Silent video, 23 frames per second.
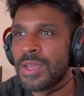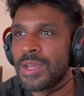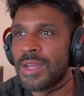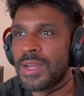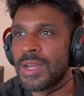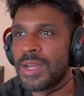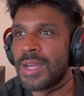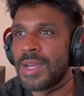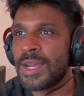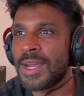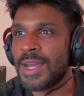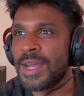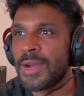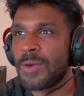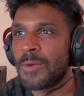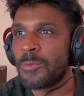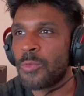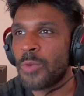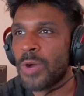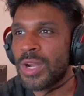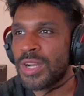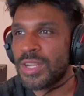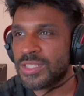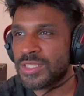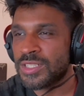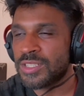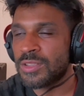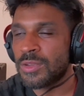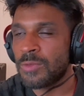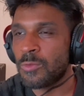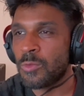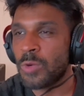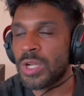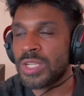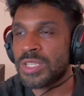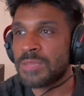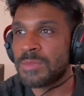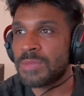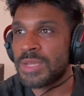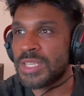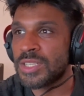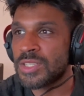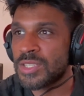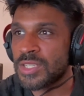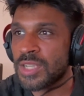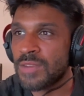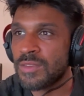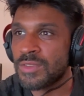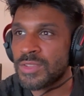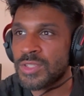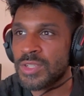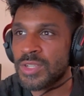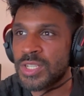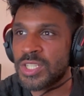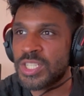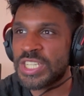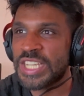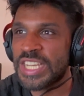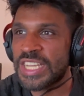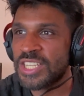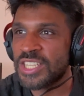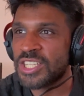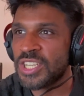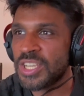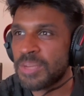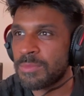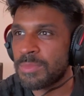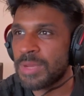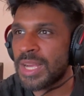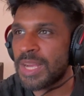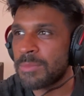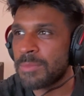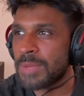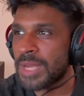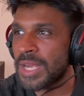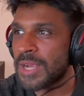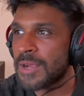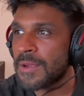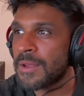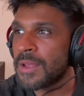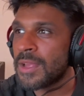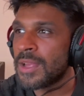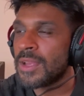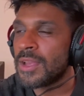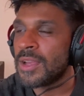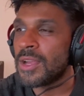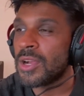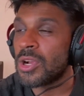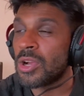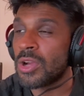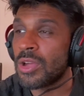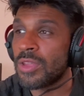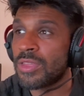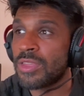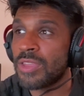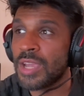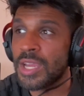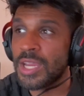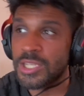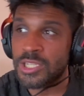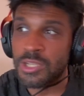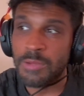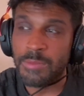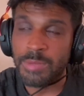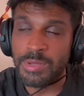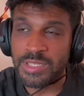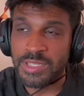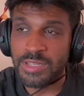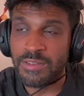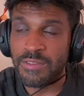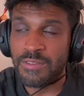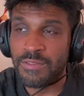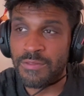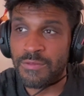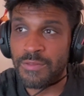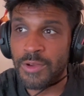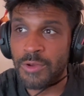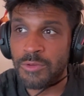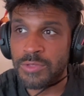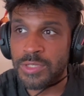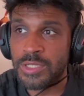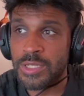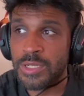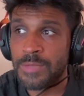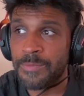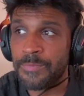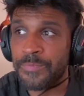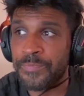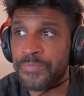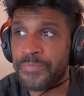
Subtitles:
Watame's cover song Chitty Chitty Bang Bang, I got 32% of the votes,